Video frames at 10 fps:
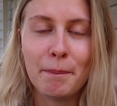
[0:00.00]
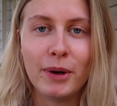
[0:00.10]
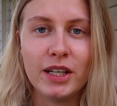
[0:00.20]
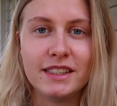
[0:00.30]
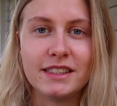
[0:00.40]

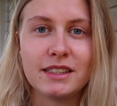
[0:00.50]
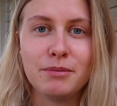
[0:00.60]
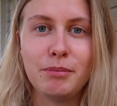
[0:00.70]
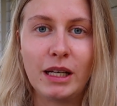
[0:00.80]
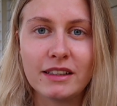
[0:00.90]
but it's
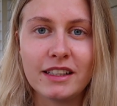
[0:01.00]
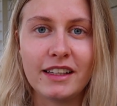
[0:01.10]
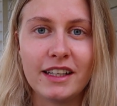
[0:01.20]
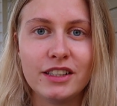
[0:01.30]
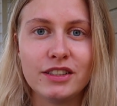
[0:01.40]
mainly
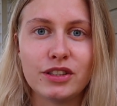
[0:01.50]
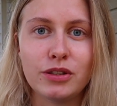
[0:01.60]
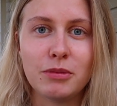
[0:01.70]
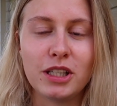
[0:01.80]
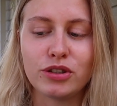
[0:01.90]
there
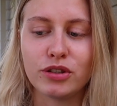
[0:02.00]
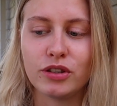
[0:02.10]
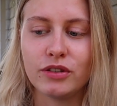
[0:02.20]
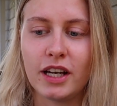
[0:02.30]
to make sure